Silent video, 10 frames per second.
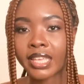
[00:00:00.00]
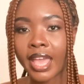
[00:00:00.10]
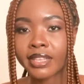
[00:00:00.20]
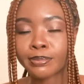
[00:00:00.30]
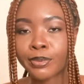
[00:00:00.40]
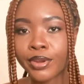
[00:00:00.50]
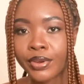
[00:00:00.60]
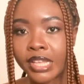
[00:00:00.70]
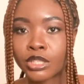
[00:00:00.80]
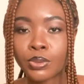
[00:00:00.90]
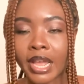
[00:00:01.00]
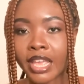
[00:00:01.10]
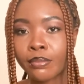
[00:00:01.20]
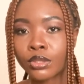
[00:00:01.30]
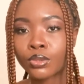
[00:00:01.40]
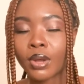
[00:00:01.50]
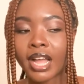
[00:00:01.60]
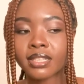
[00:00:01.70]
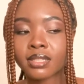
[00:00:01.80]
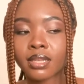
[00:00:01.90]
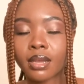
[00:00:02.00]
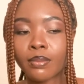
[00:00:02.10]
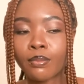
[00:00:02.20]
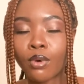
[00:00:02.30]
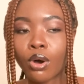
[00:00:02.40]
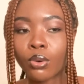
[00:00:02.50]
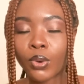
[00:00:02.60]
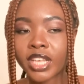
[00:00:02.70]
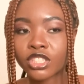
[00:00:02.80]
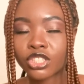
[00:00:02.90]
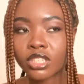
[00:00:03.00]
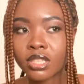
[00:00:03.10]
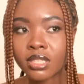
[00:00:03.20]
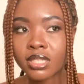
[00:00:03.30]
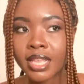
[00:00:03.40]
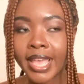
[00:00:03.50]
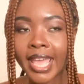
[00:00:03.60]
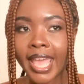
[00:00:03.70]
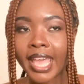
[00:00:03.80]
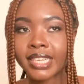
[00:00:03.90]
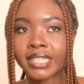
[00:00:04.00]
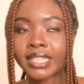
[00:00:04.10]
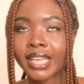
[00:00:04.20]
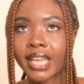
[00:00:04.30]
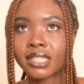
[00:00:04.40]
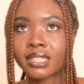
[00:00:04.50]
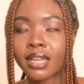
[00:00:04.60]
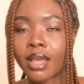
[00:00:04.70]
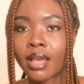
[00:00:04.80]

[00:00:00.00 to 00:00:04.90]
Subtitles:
experience, you are able to ask more questions and get